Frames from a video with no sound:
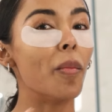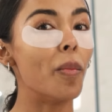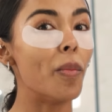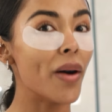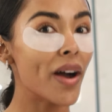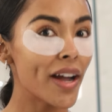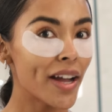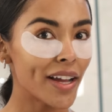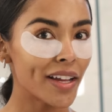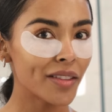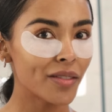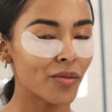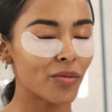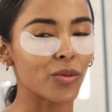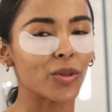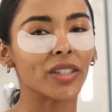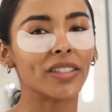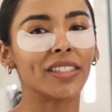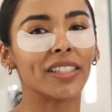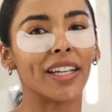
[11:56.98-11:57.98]
But
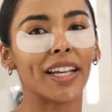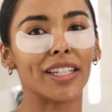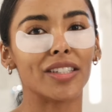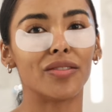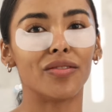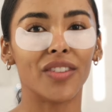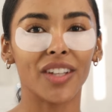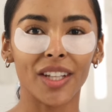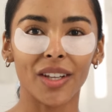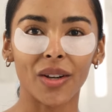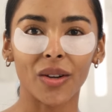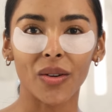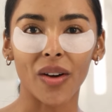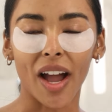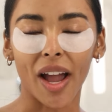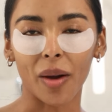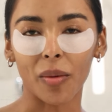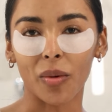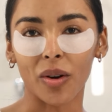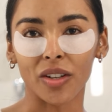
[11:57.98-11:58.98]
for today's video,
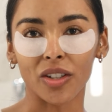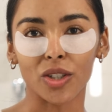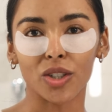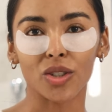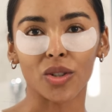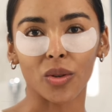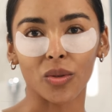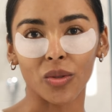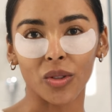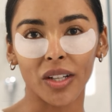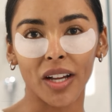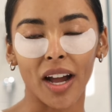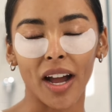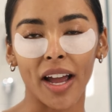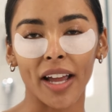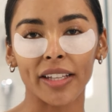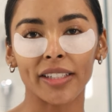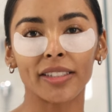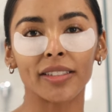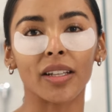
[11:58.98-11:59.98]
I want to show you
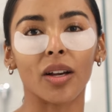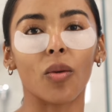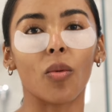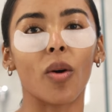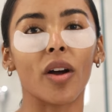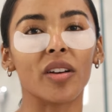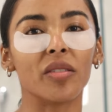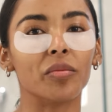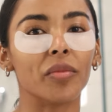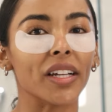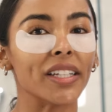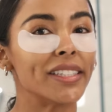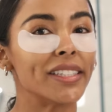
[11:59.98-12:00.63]
guys one of my